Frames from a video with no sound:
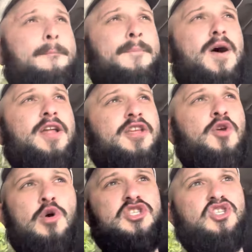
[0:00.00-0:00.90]
but
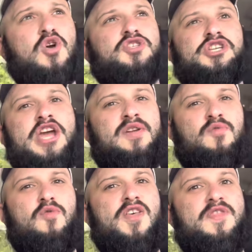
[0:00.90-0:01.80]
you associate
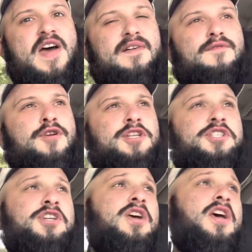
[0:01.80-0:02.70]
with
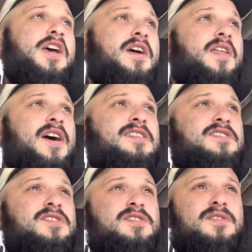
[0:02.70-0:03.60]
average.
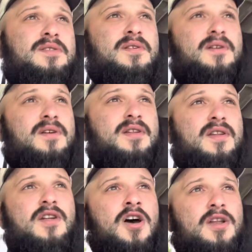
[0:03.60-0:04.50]
That's
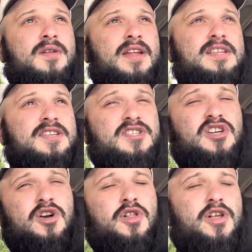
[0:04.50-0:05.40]
not
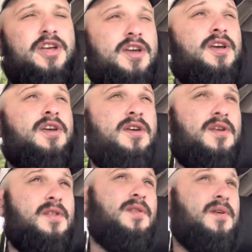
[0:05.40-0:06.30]
necessarily
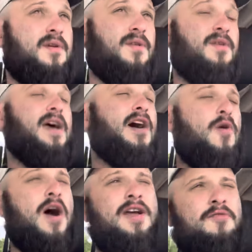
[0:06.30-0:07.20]
how
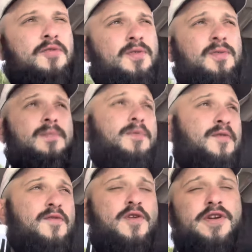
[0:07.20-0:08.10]
I would
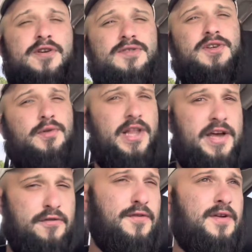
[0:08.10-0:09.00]
prefer you to live.